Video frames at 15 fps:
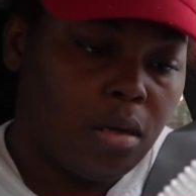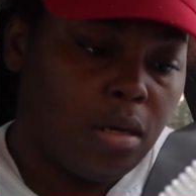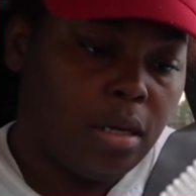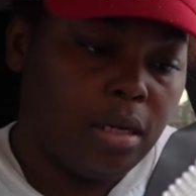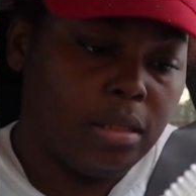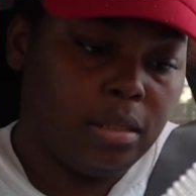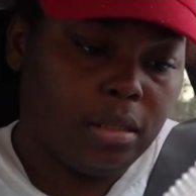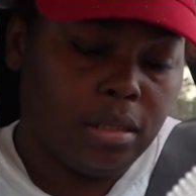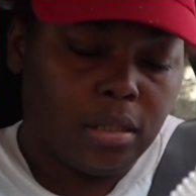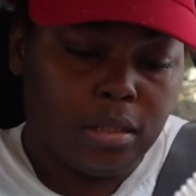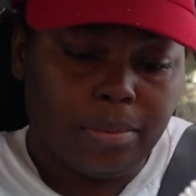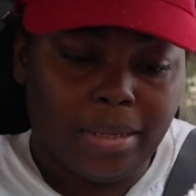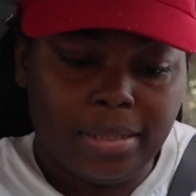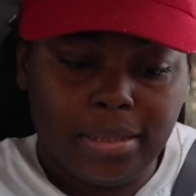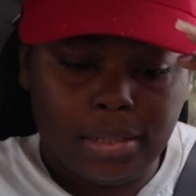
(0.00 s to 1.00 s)
It is
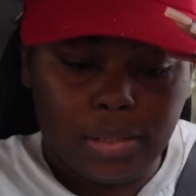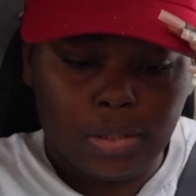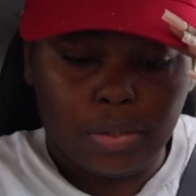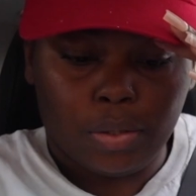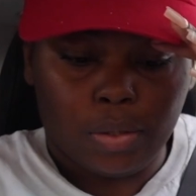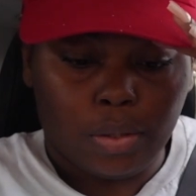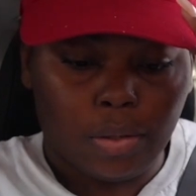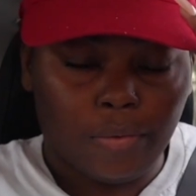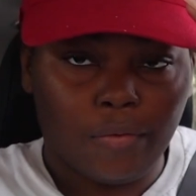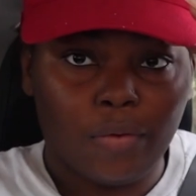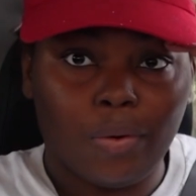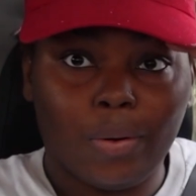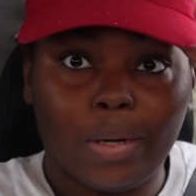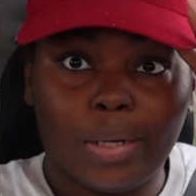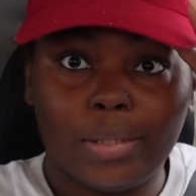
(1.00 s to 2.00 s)
my sister, of
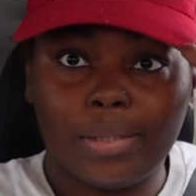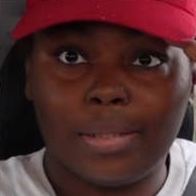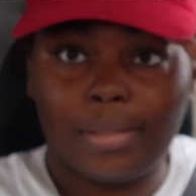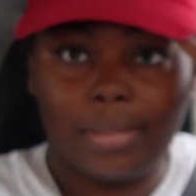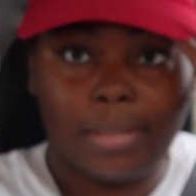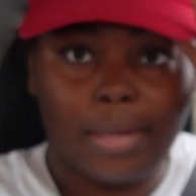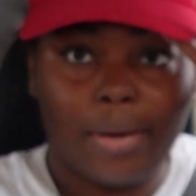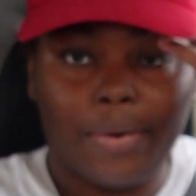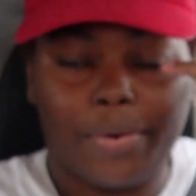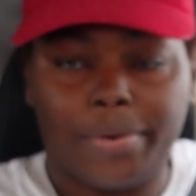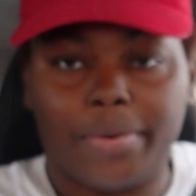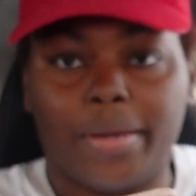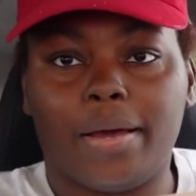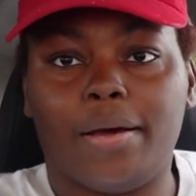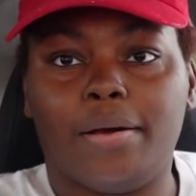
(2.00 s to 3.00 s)
course. Hold
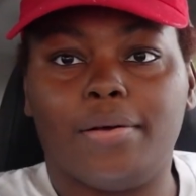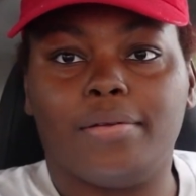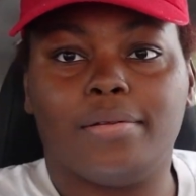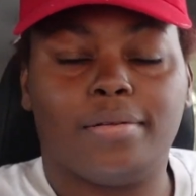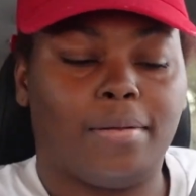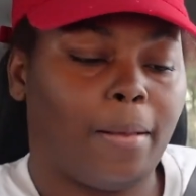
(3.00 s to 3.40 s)
on y'all.